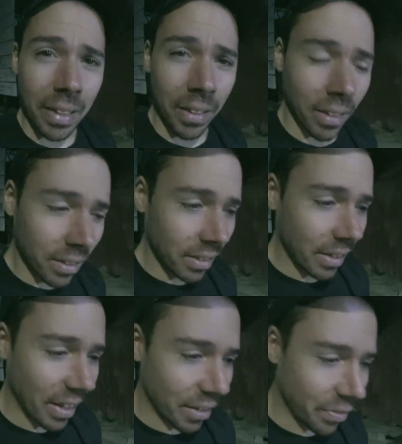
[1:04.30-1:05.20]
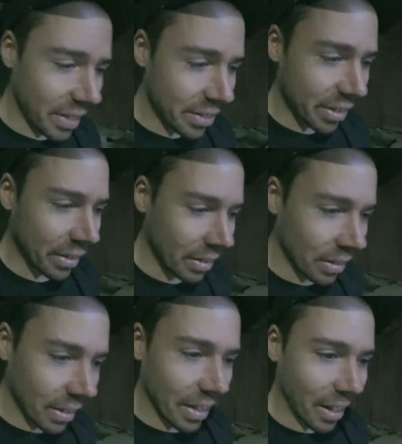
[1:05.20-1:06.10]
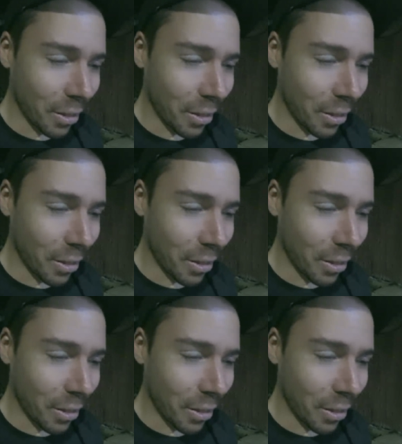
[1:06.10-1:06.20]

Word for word: in to get a visa, and I